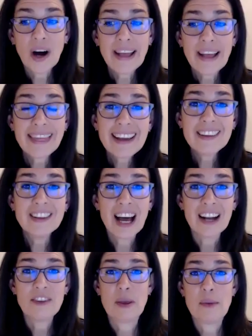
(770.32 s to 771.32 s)
I think a
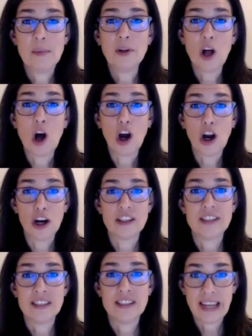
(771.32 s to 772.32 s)
lot of people are
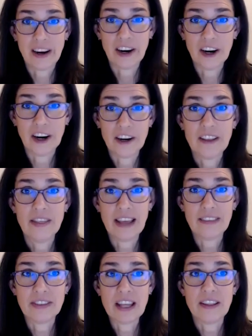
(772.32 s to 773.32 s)
scared
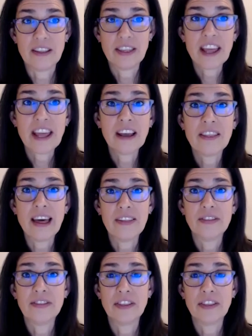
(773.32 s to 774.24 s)
that they think that